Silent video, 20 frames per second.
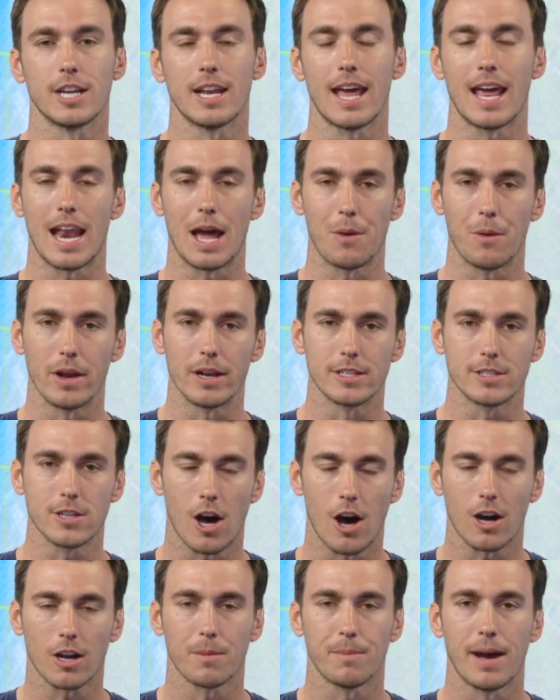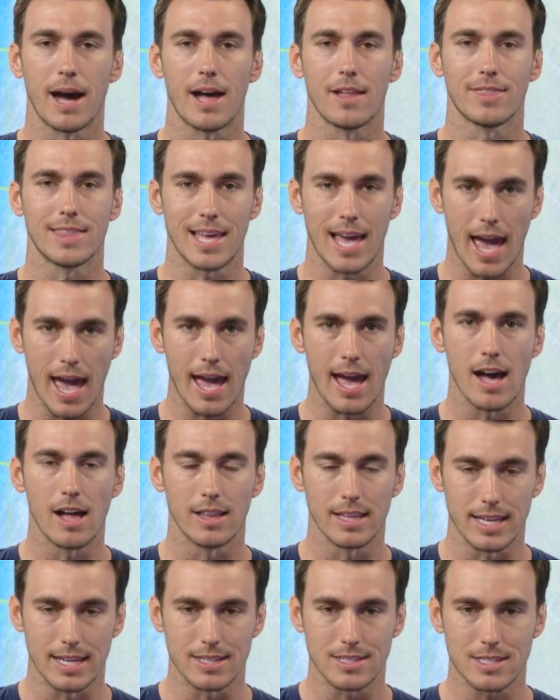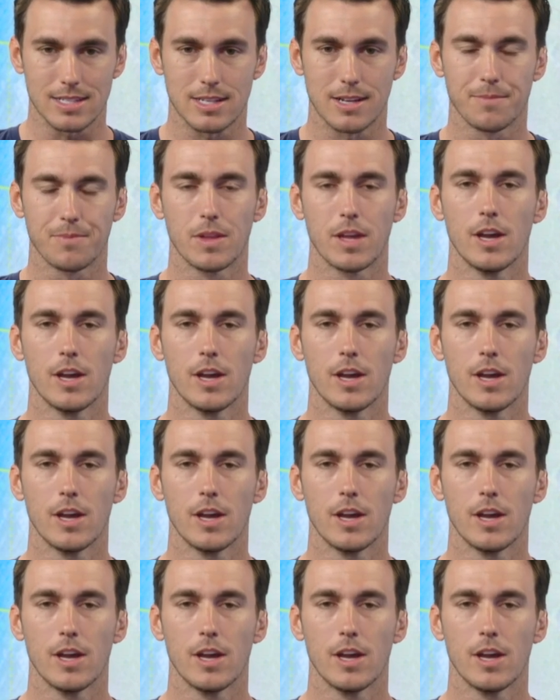and I want to talk about the AL East.